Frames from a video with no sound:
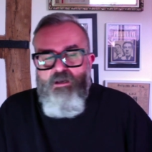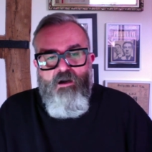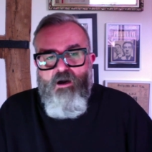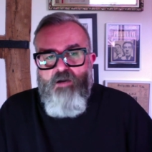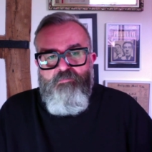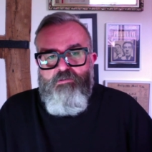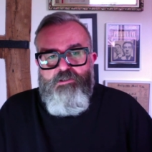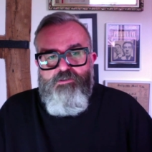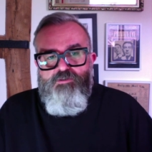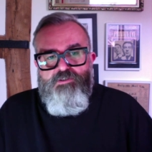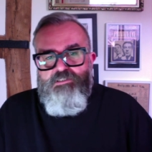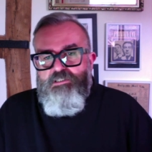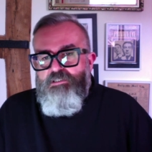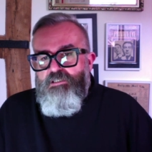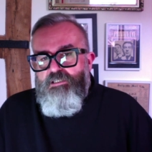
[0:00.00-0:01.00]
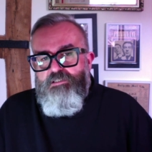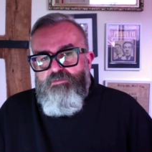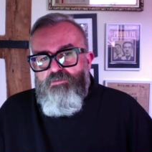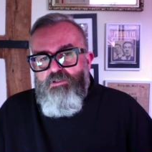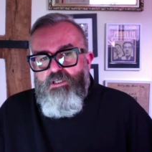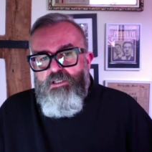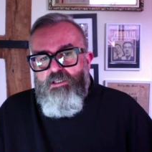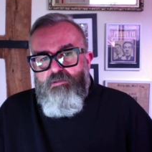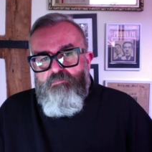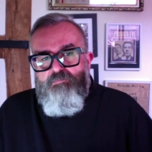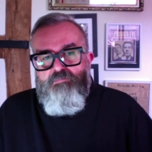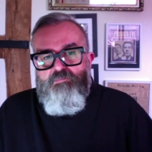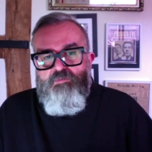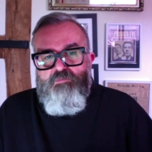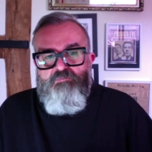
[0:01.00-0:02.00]
I'm not interested in
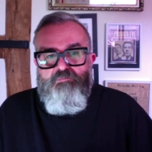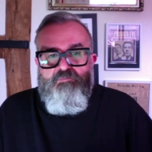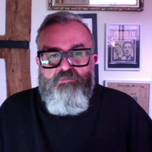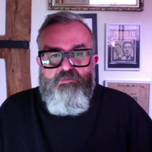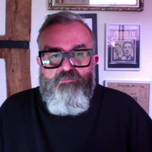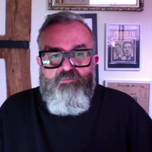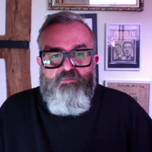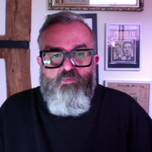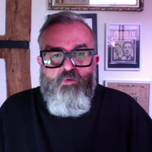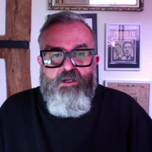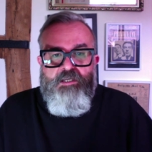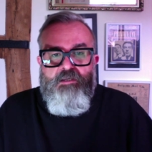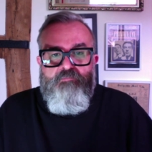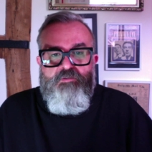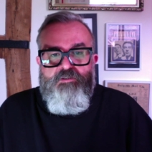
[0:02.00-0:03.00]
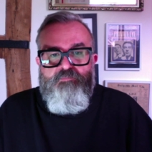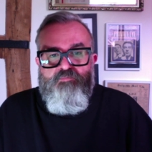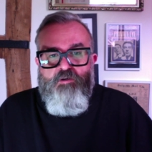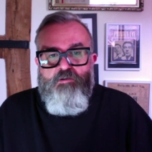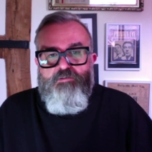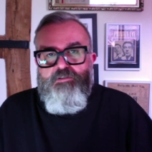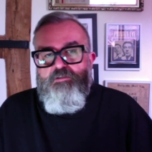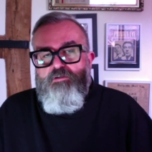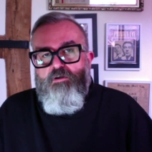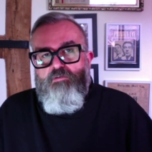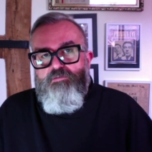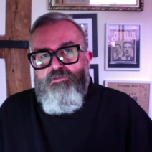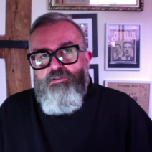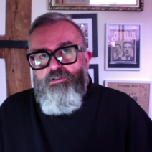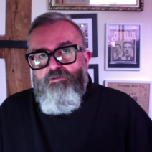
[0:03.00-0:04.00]
weighing up the pros and
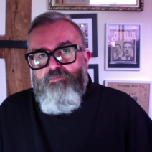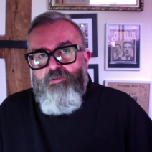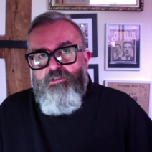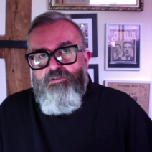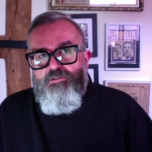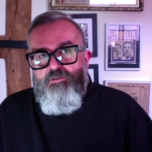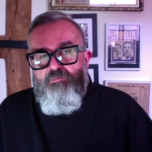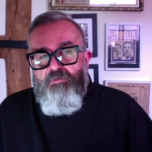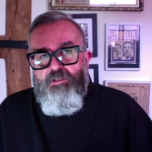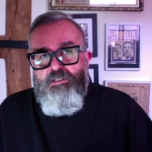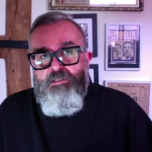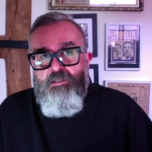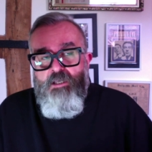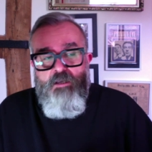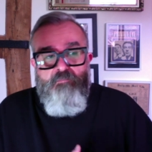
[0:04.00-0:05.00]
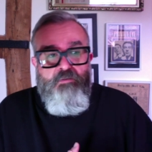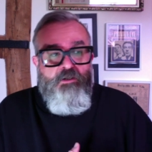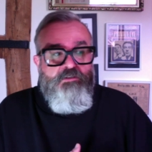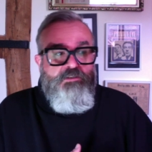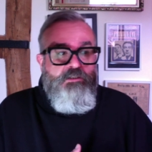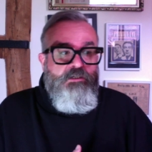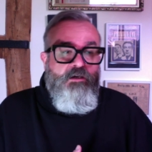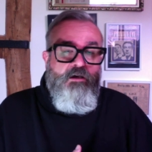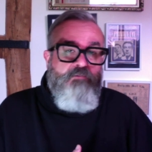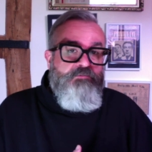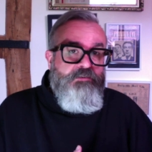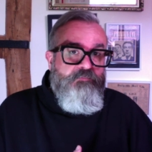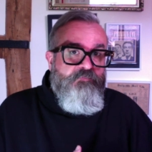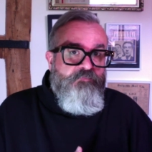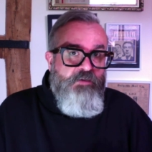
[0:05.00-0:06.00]
cons of the European Super League. Personally, I was
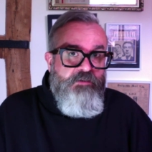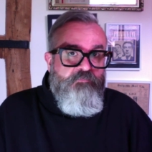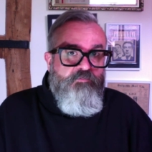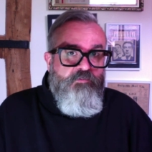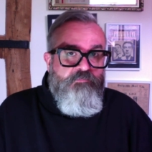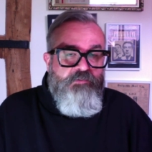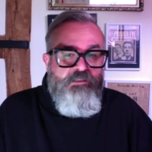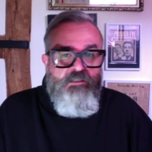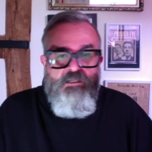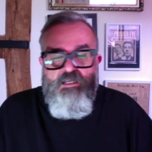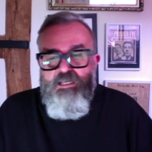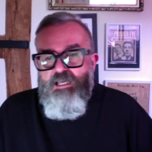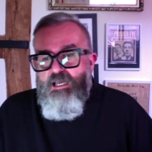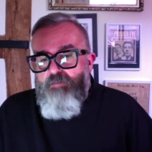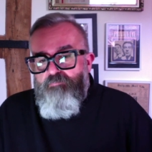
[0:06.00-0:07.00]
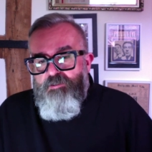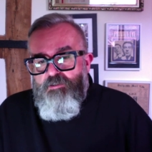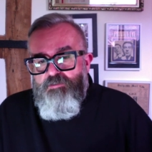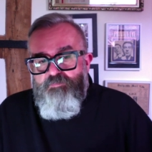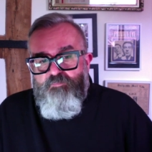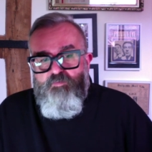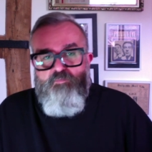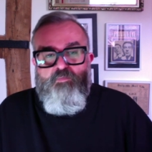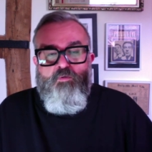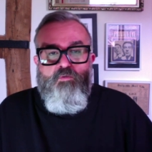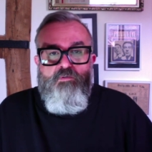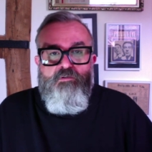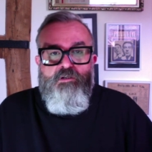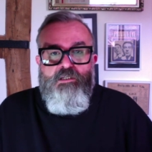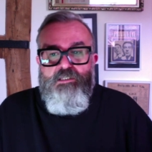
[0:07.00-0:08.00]
in favour of it because
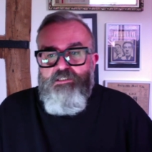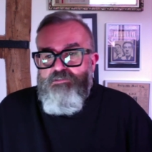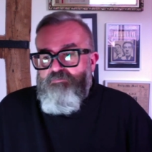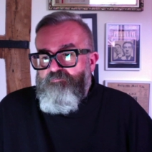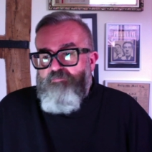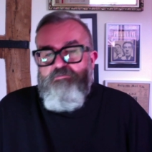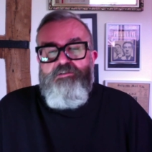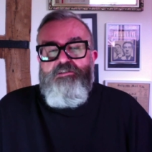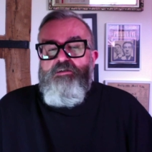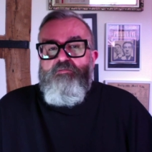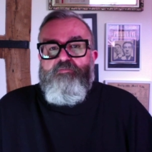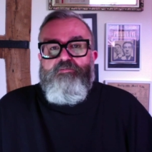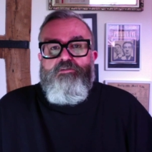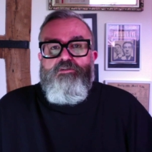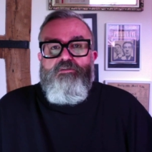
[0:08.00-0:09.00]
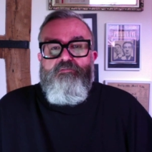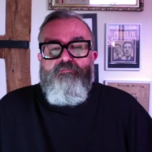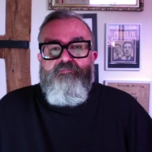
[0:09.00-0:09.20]
football is very selfish.